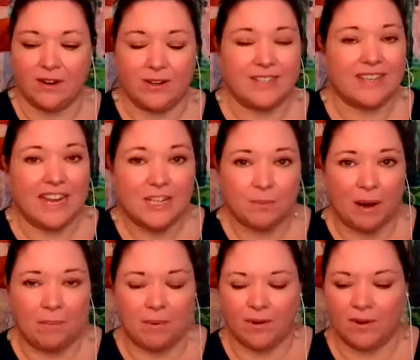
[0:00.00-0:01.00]
Or sketch
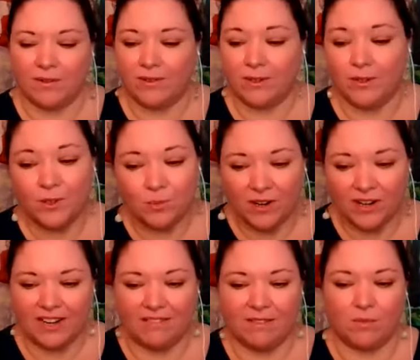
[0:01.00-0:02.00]
paper,
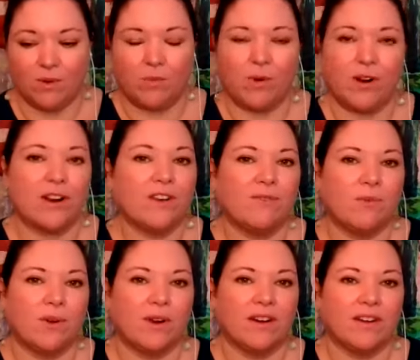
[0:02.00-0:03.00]
newsprint even will work
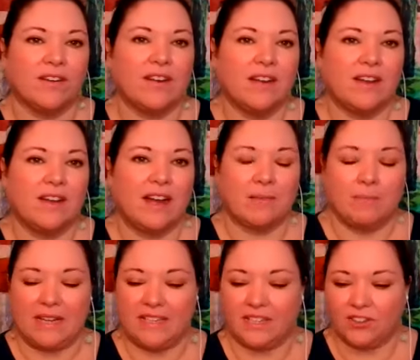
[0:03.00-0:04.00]
for
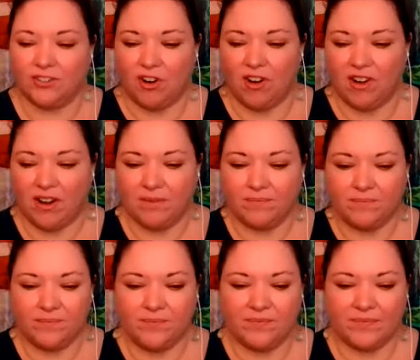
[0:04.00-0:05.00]
basic drawing.